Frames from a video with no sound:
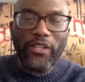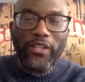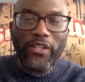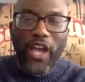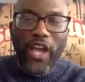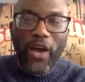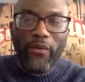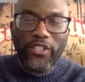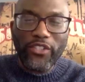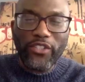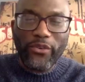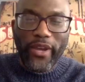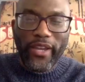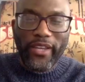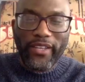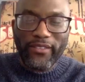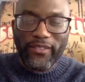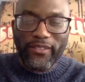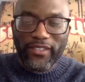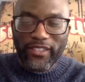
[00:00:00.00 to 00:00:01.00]
always
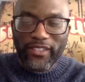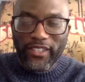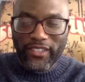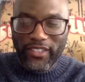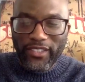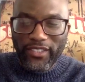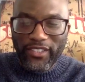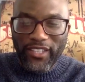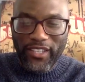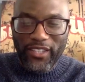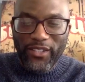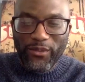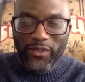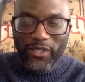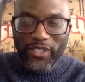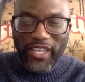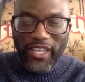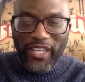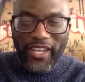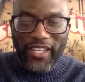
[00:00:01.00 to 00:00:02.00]
great to see you,
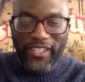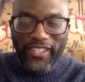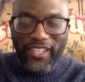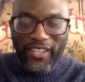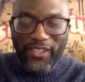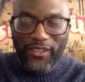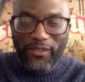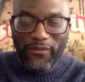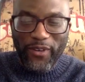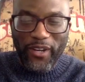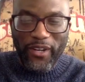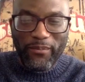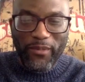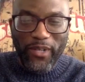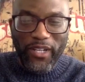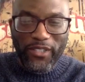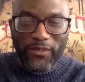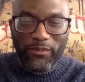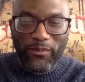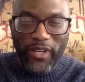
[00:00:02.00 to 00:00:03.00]
Rashanah. Thank you very
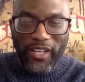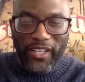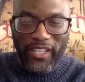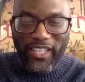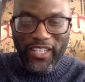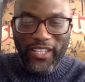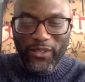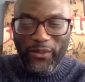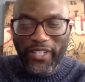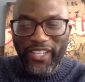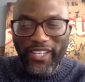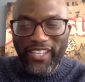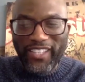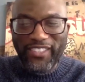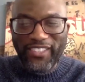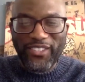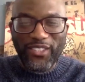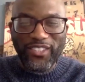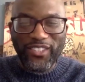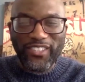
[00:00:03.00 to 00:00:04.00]
much, my
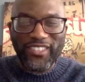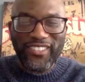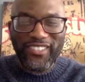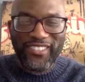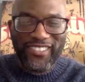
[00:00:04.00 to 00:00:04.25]
Englewoodian sister.